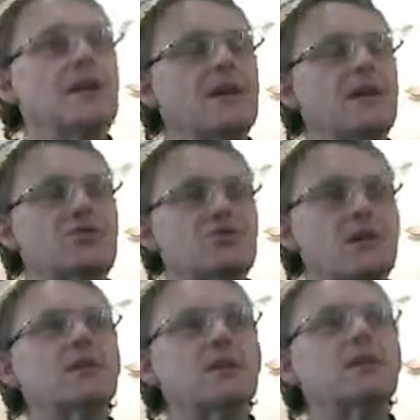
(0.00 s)
And they
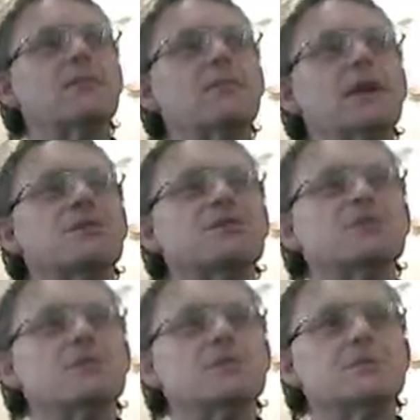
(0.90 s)
struggle in their
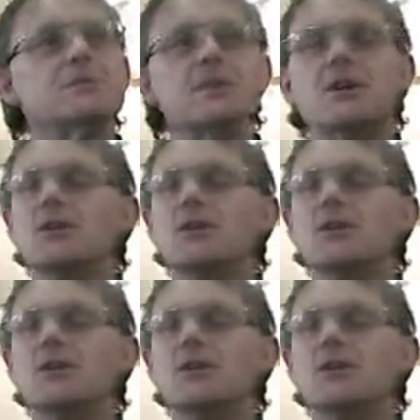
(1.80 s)
relationships,